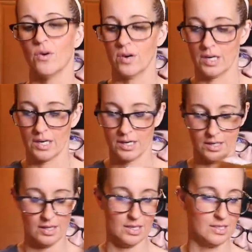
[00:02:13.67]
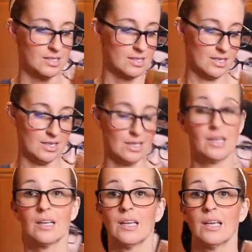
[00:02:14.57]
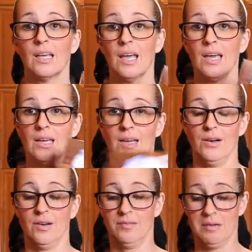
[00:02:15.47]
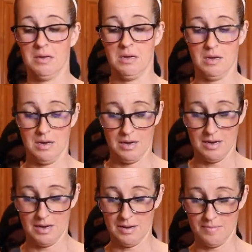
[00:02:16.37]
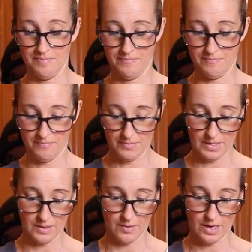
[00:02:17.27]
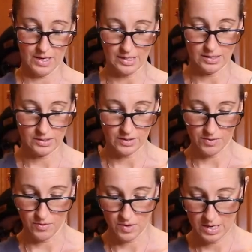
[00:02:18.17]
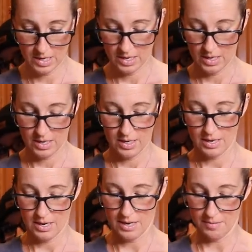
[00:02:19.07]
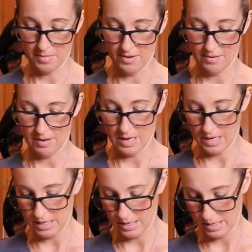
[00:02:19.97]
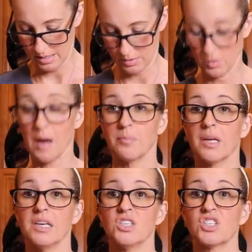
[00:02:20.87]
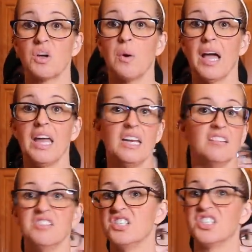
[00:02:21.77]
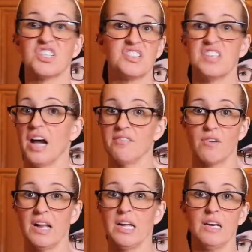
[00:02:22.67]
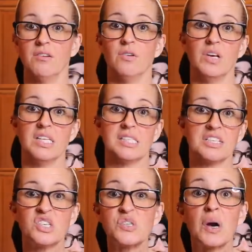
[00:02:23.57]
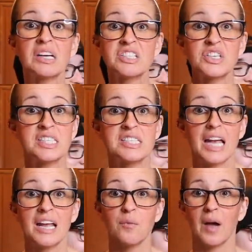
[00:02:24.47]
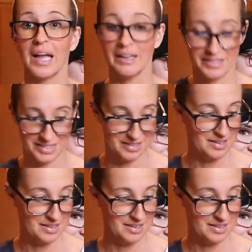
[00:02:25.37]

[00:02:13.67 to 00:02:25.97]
for this cake here. Um, okay, so um, I guess I'm gonna just go ahead and just dive right in. Who needs instructions anyways?